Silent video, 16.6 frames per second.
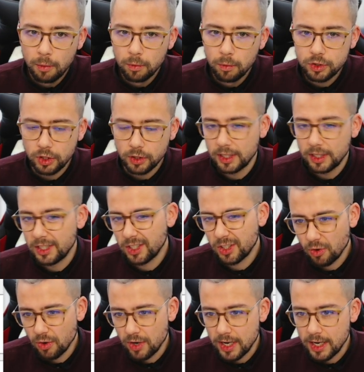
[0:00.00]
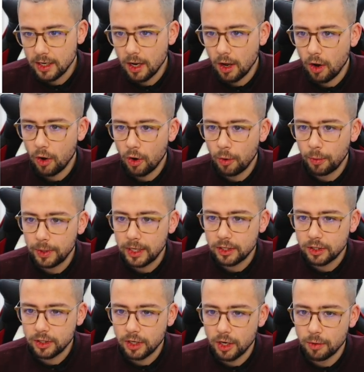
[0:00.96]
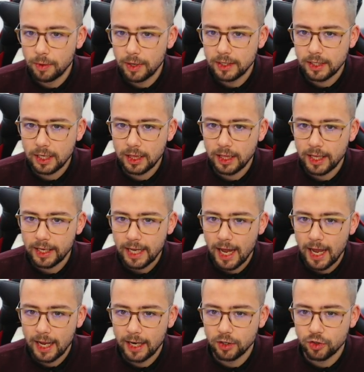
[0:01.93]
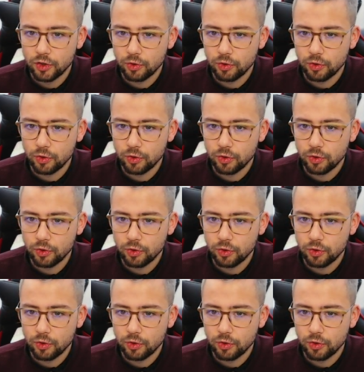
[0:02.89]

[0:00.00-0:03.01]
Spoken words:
Once on this screen, all we need to do is click and